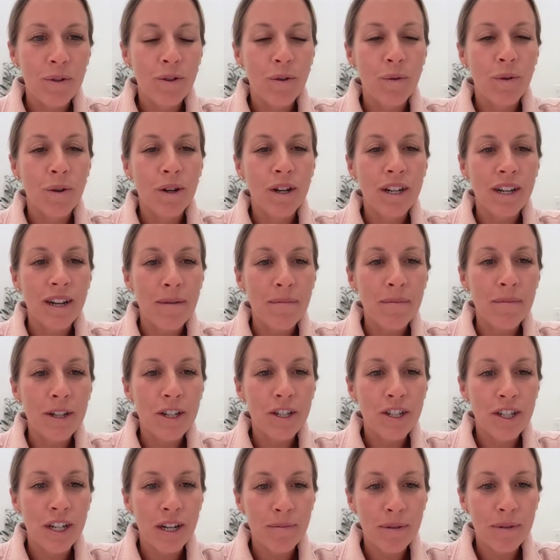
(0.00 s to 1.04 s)
So I'm gonna
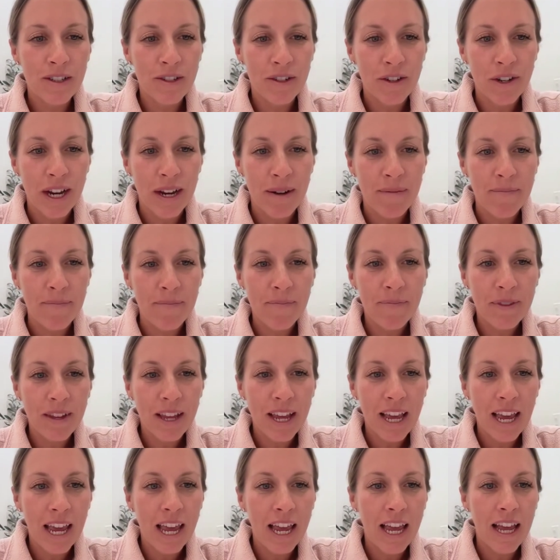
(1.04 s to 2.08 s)
share my screen
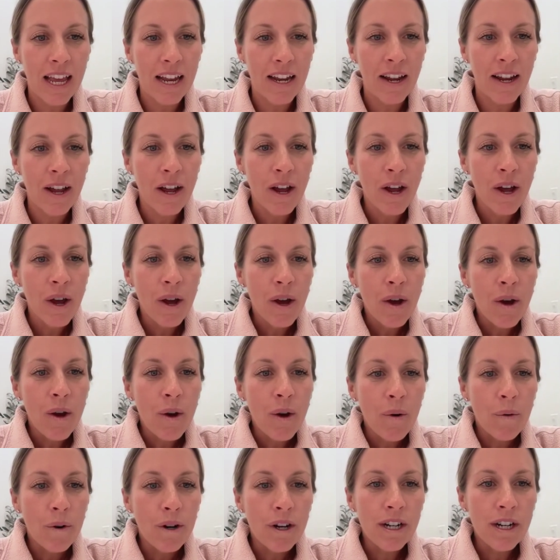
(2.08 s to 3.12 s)
and
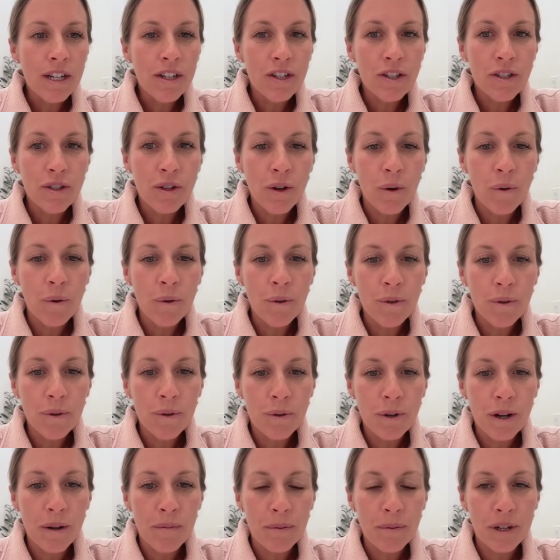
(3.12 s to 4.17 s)
we're gonna just go
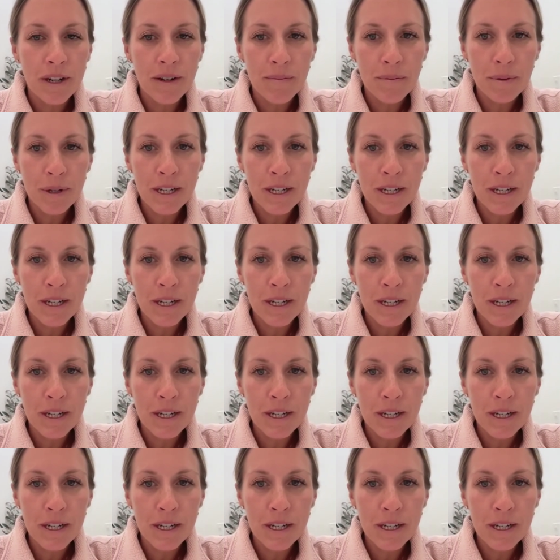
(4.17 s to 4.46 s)
through a brief